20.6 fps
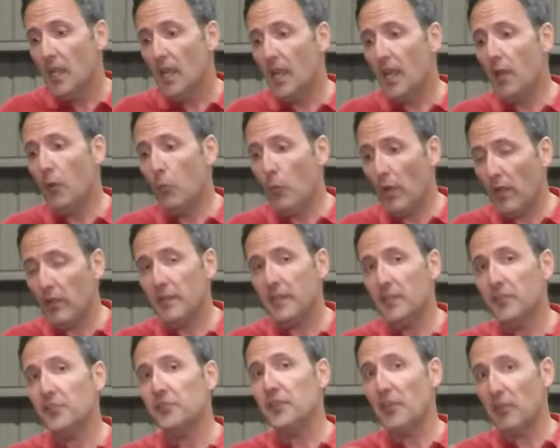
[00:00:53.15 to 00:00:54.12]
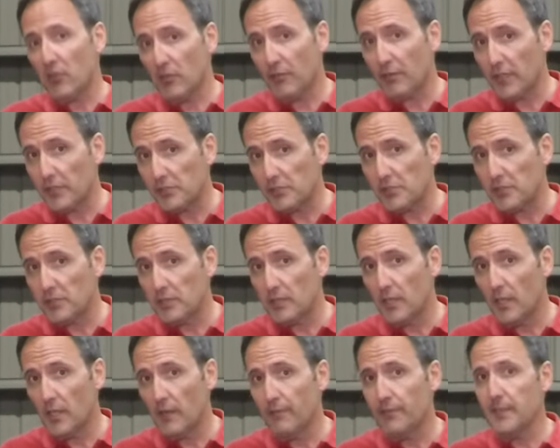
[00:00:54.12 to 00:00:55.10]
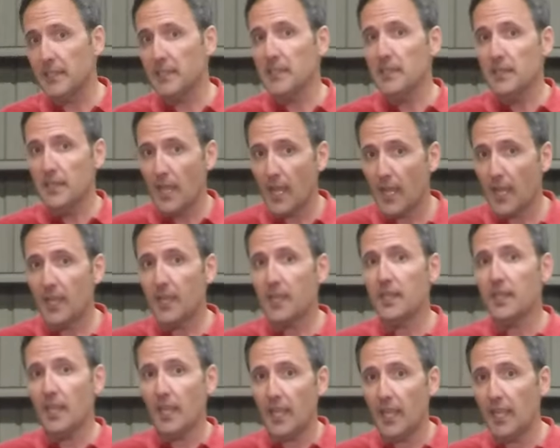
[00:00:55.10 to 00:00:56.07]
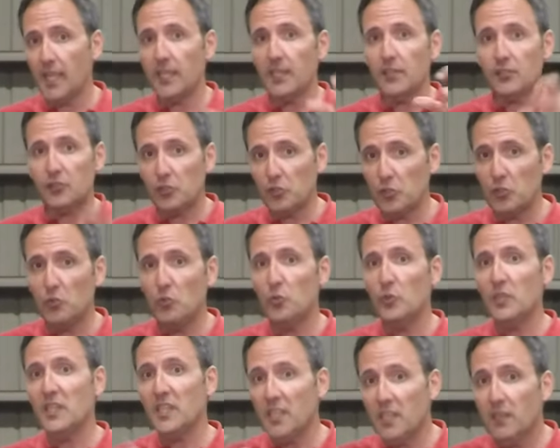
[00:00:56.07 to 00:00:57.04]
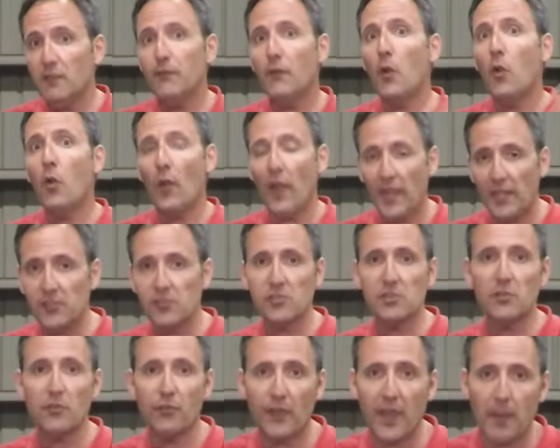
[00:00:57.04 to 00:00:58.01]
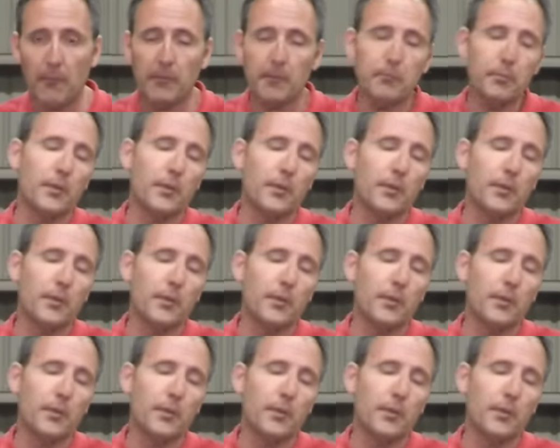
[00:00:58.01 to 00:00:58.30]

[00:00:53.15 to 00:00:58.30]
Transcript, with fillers: Uh, well, it is a derivation of the 9A2 Evo engine family.